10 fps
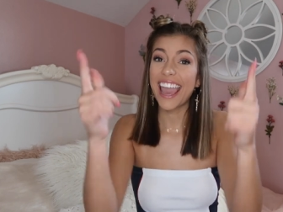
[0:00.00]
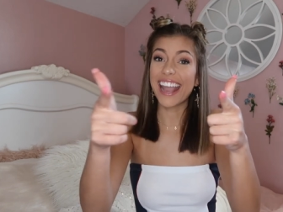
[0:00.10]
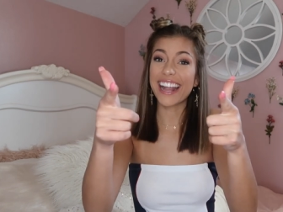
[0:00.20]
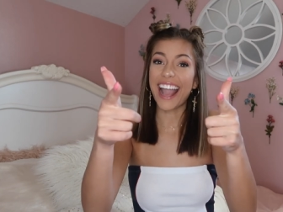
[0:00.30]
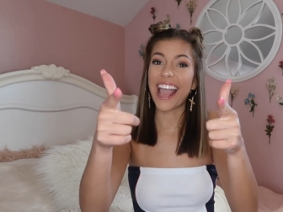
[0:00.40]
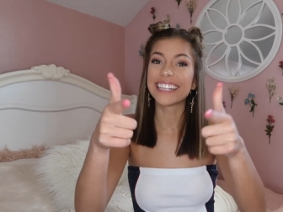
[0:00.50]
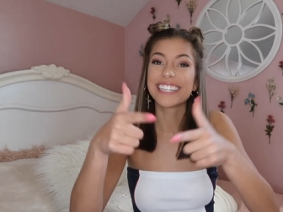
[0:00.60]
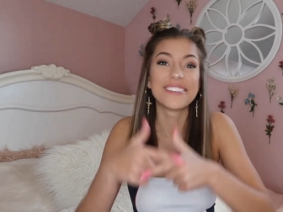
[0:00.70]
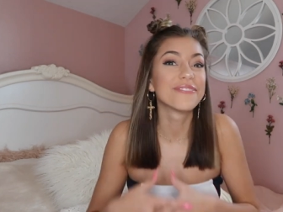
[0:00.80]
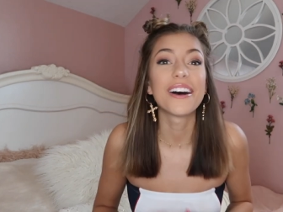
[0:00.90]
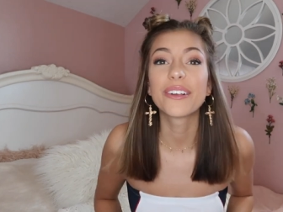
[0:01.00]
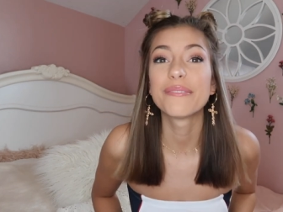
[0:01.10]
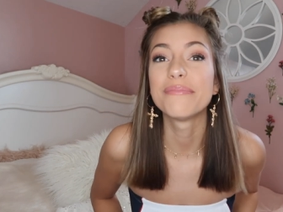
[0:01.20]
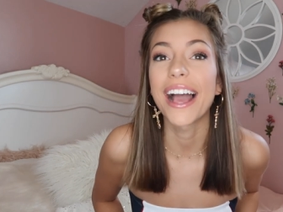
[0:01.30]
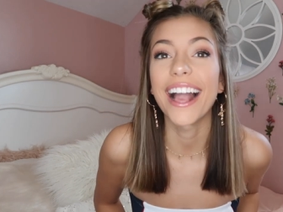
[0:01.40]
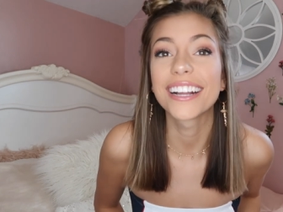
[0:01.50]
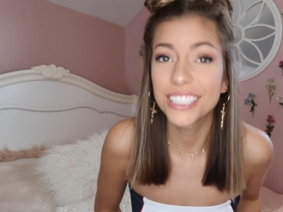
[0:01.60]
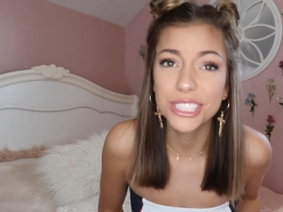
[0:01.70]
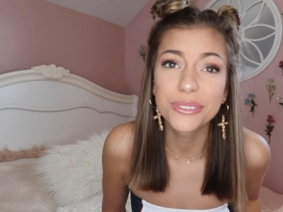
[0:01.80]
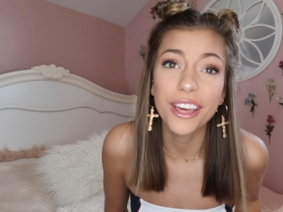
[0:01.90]
Hey guys, and welcome
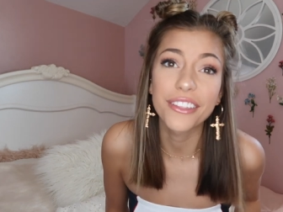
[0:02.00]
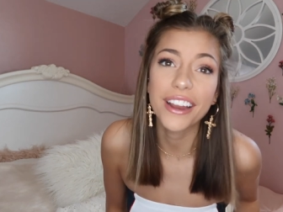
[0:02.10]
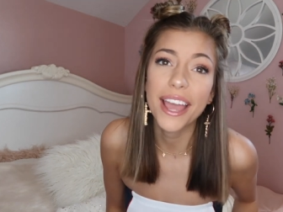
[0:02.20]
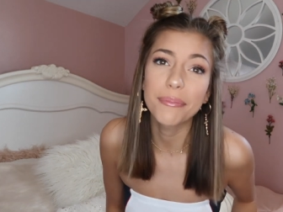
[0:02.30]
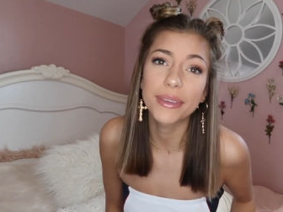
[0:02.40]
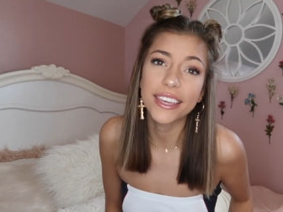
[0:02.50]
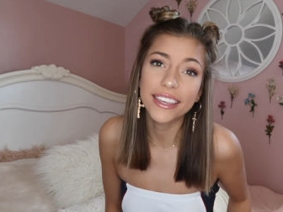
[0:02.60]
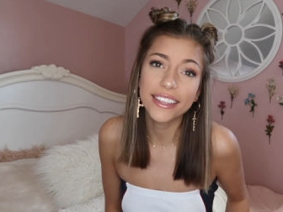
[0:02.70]
back to another epi.